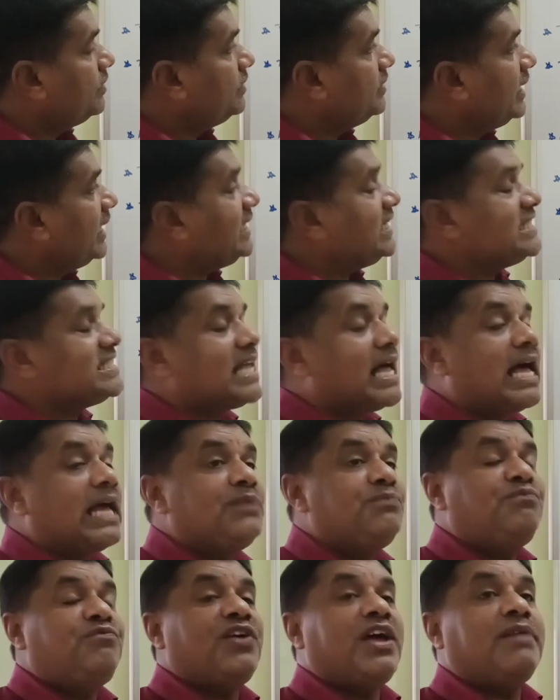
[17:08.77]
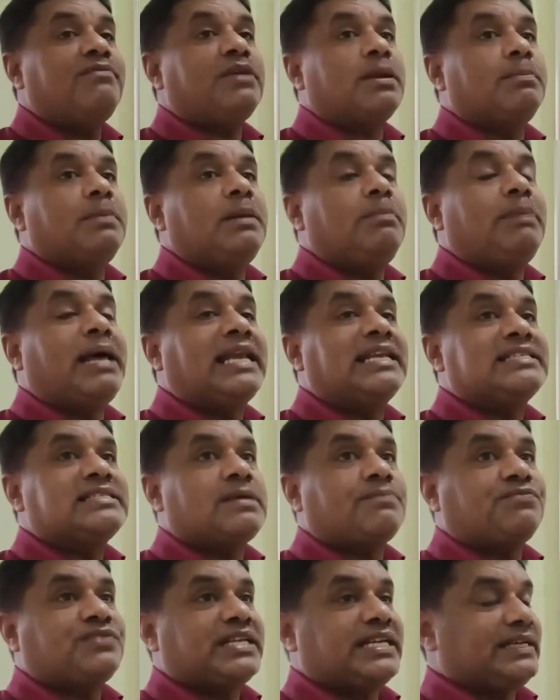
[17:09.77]
that is unfavorable balance
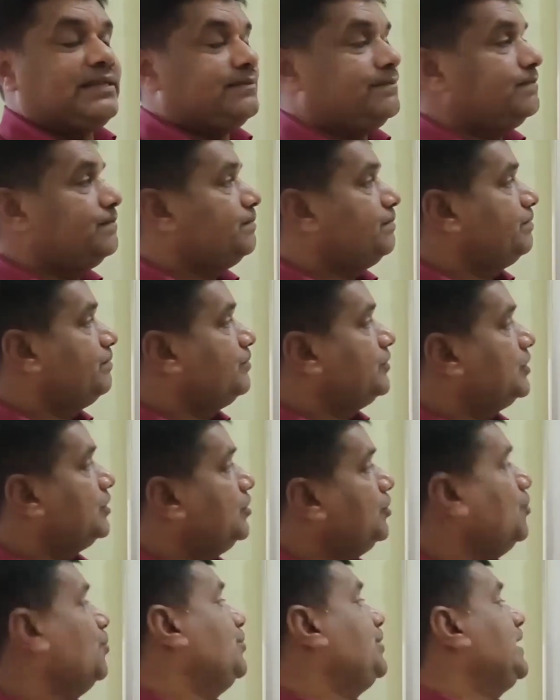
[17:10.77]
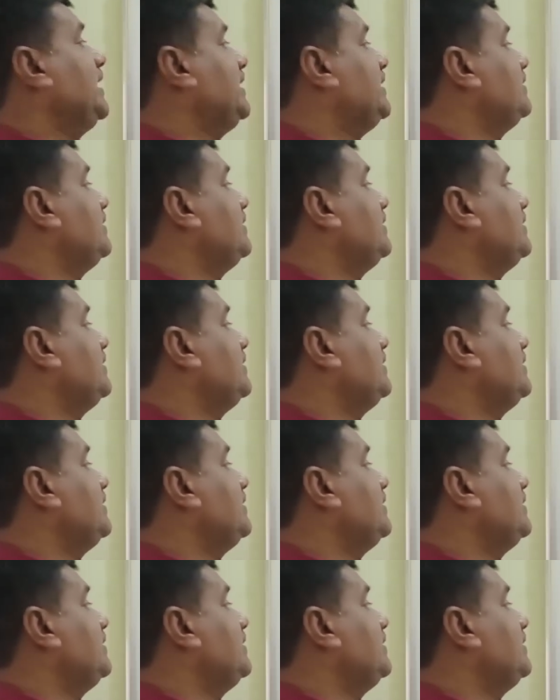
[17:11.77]
of trade. Note.